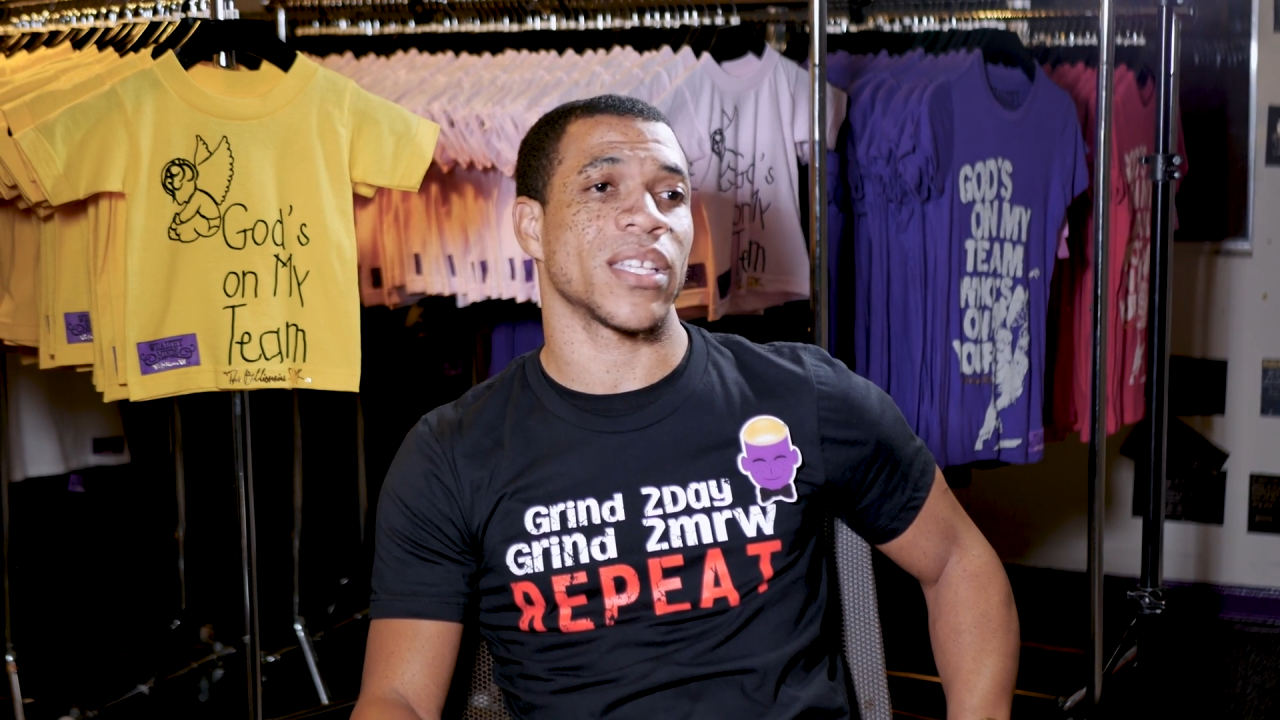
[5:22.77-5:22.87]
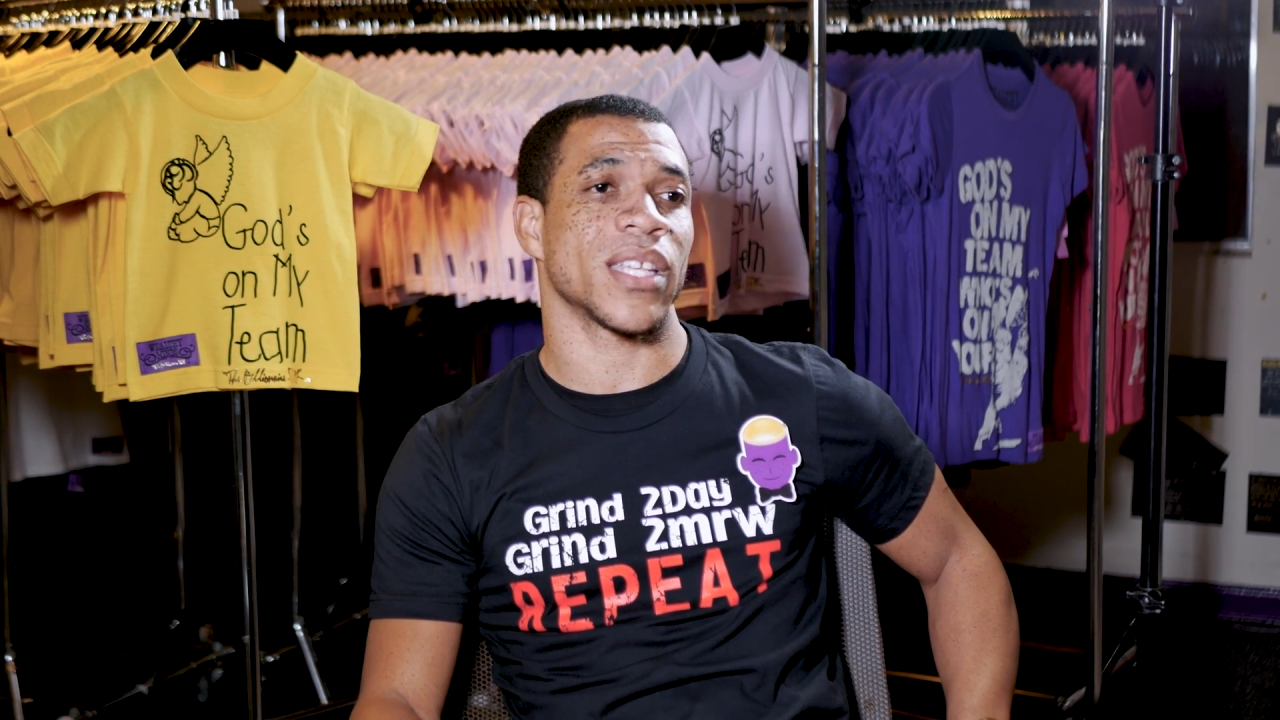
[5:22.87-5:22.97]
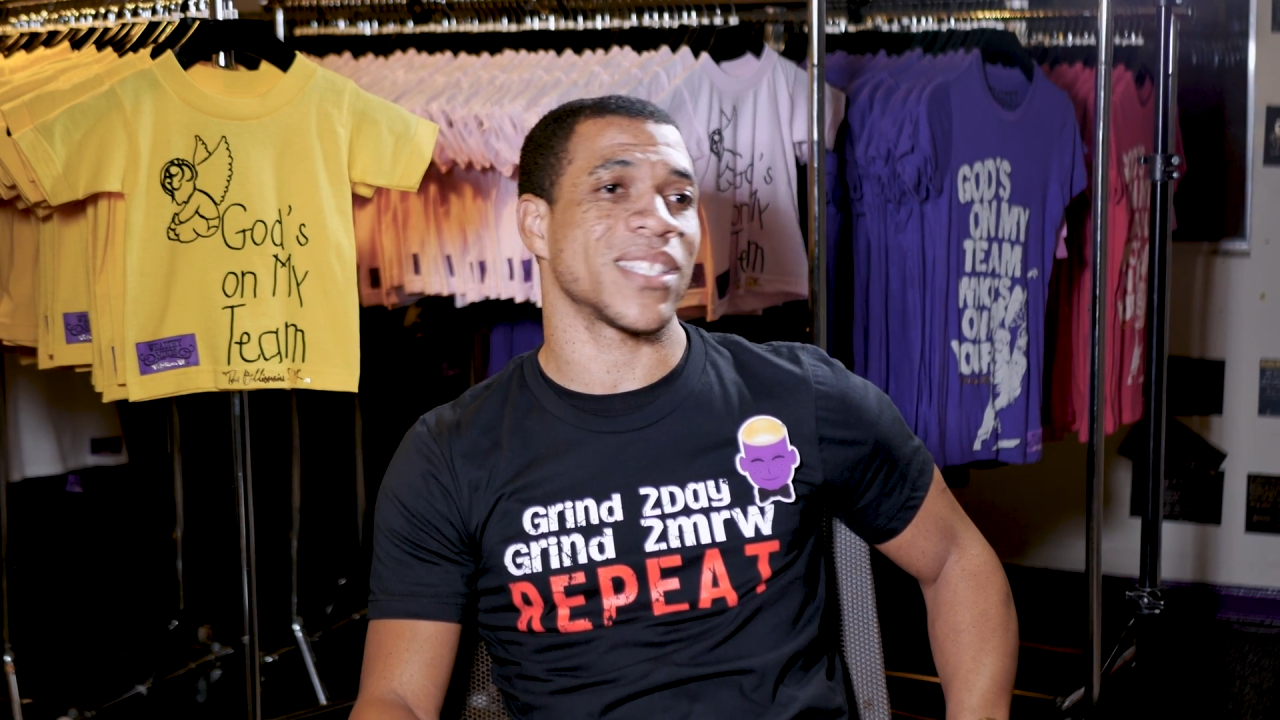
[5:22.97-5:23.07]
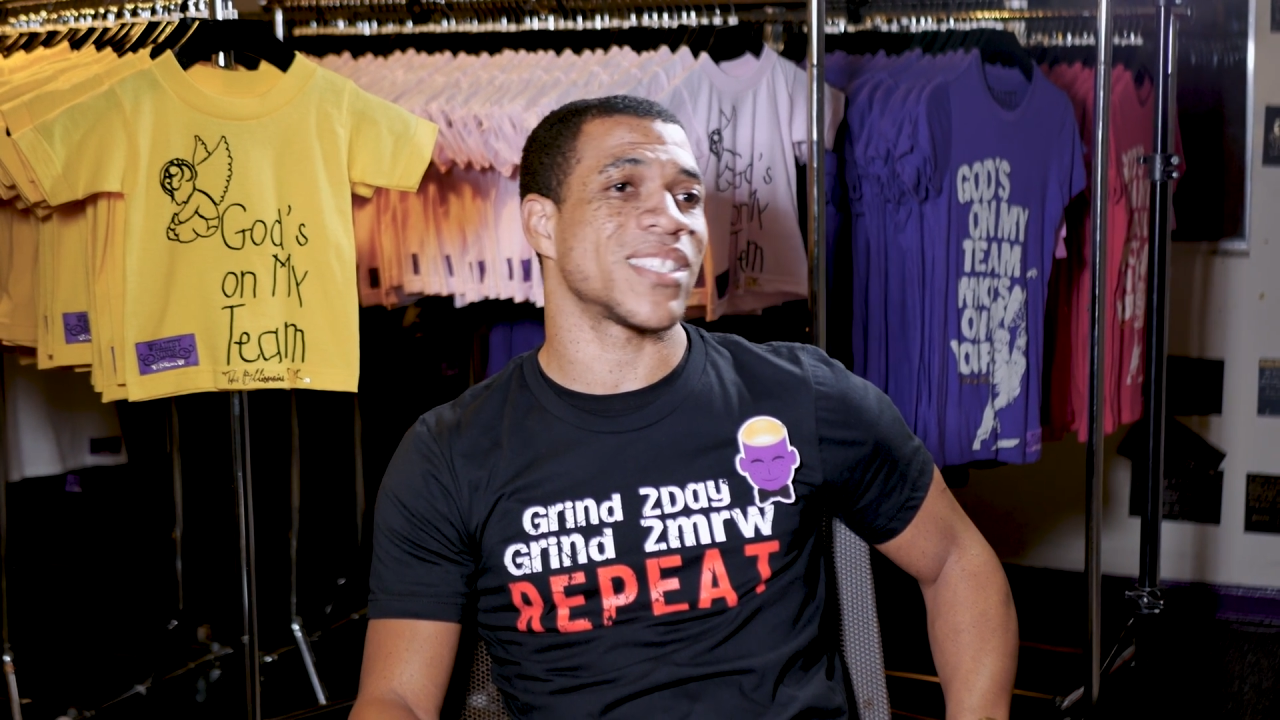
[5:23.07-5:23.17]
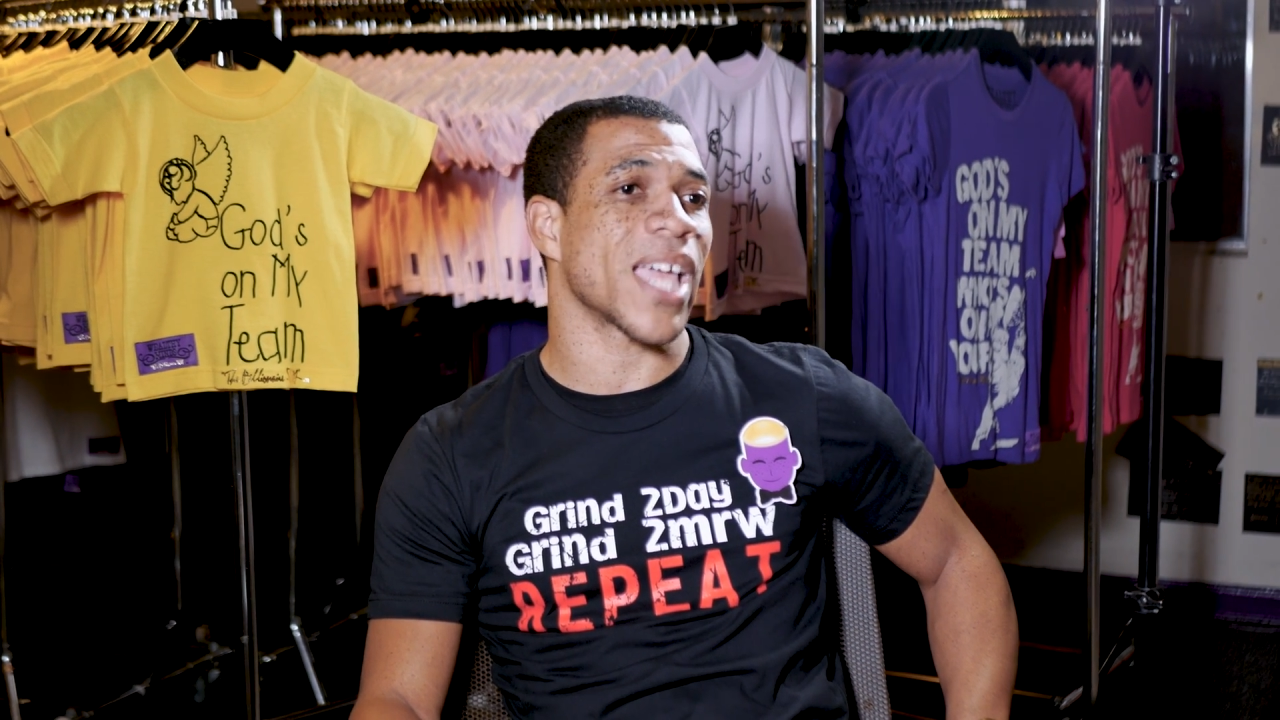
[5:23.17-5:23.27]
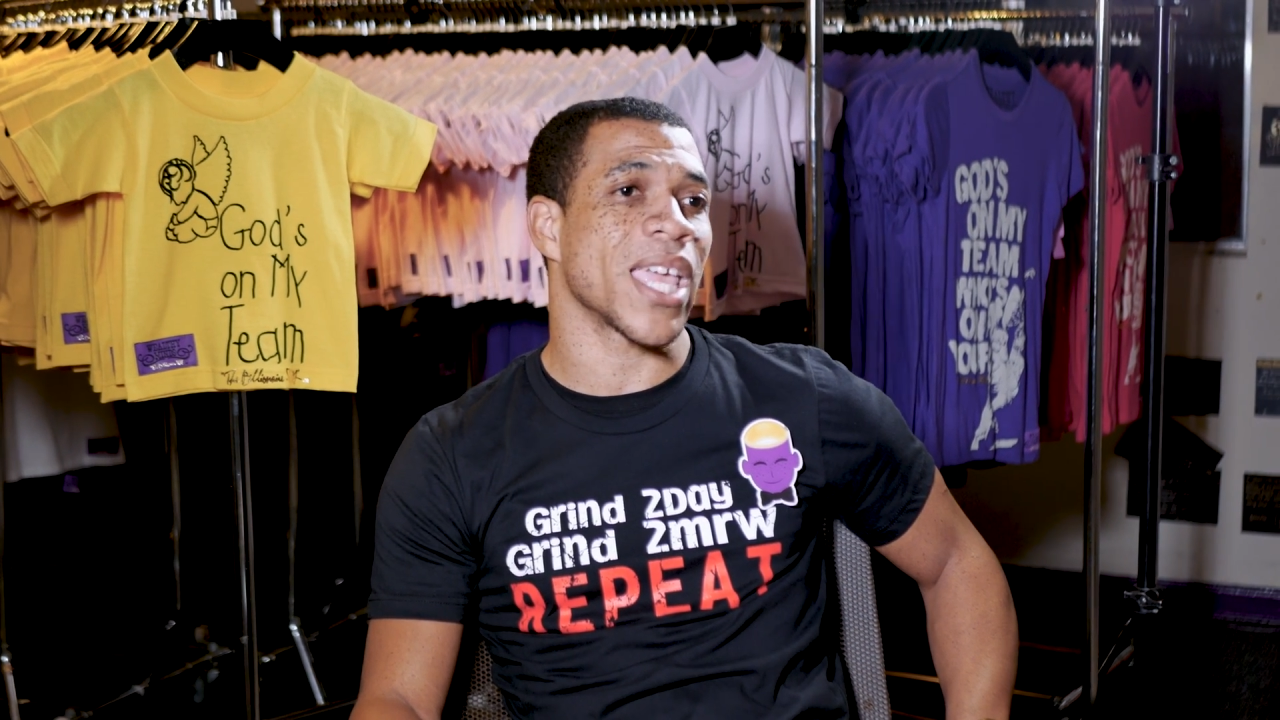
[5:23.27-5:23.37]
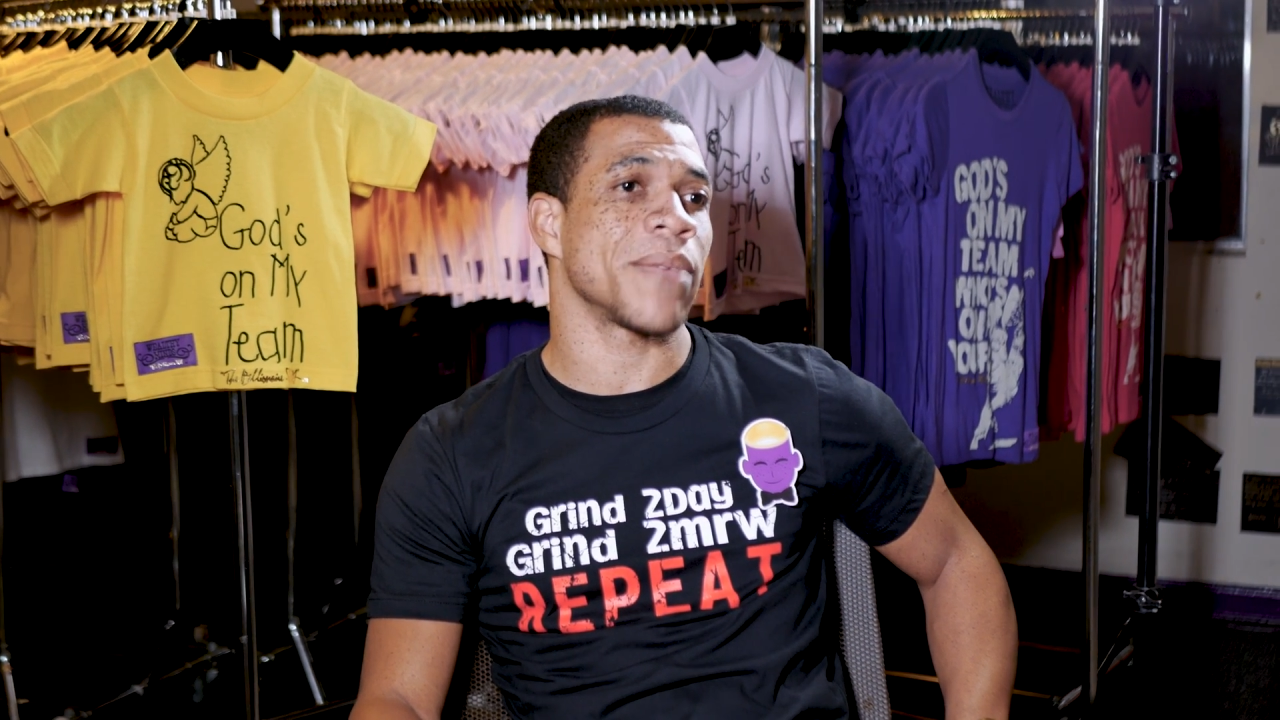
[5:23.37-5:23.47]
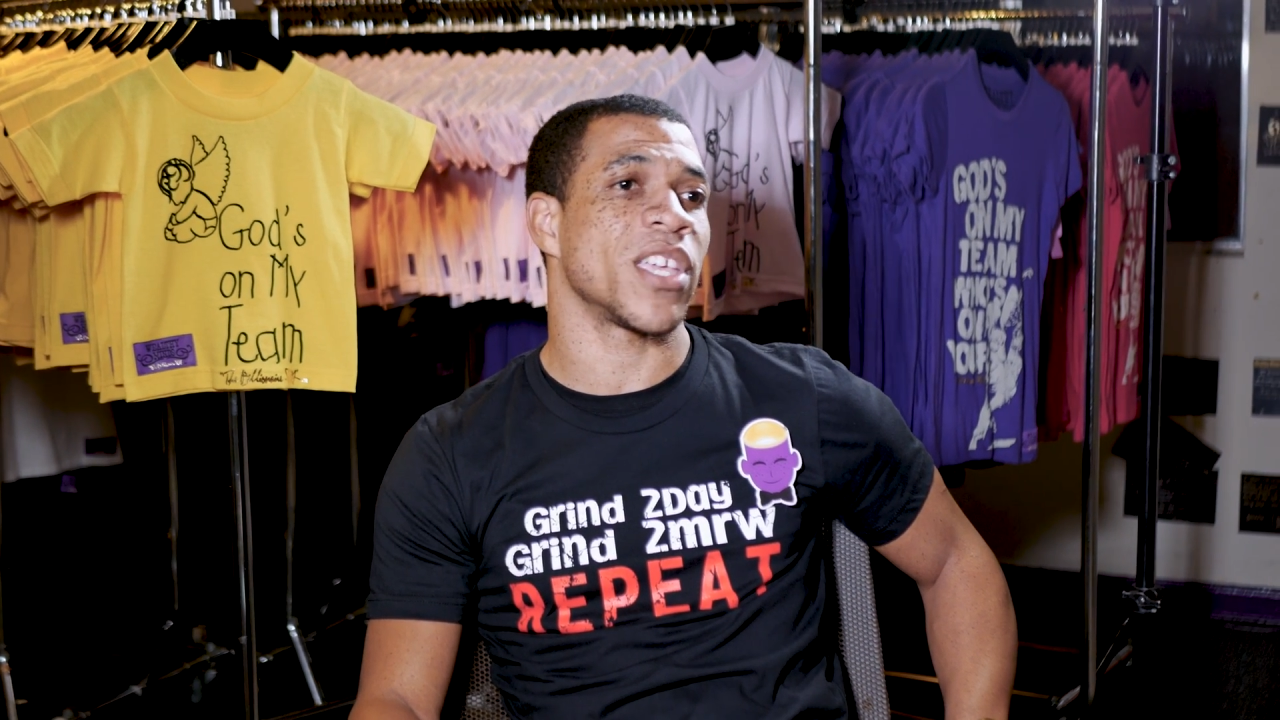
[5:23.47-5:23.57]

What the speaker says: that same